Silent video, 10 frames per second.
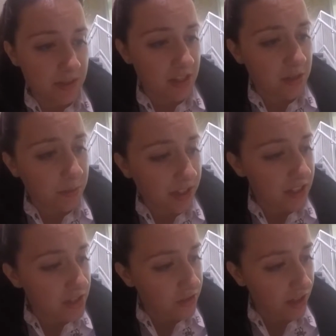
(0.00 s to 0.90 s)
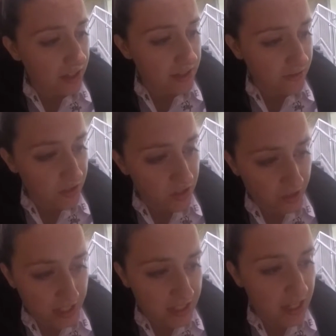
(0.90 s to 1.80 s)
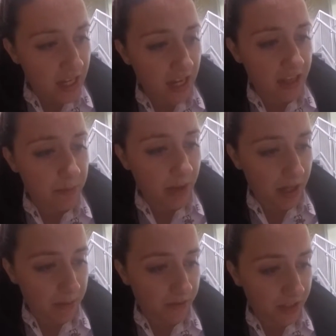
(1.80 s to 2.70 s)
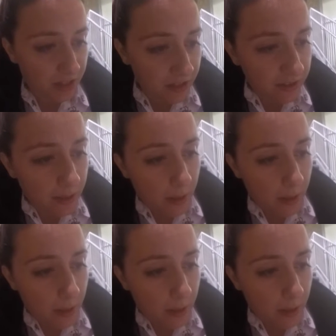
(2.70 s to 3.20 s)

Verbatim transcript: the debris and detritus of the streets, and the bottom of the earth